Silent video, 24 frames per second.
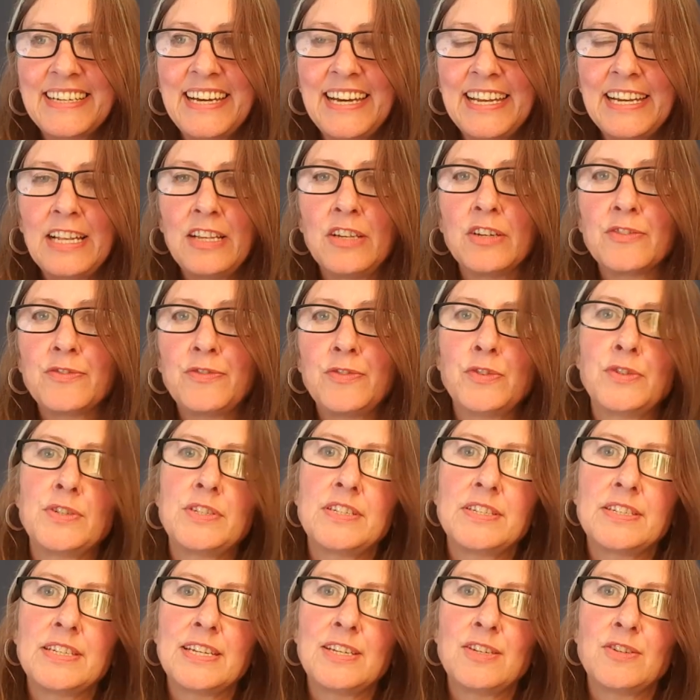and I look forward
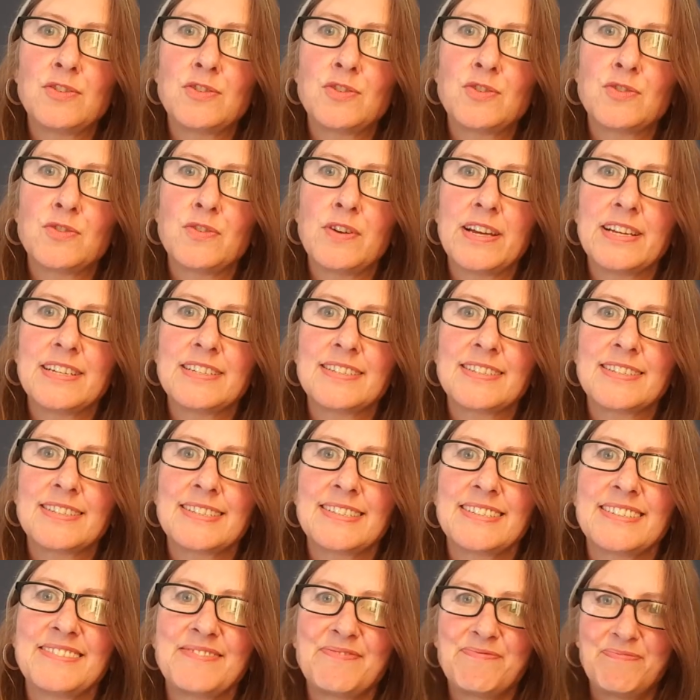to seeing your drawings.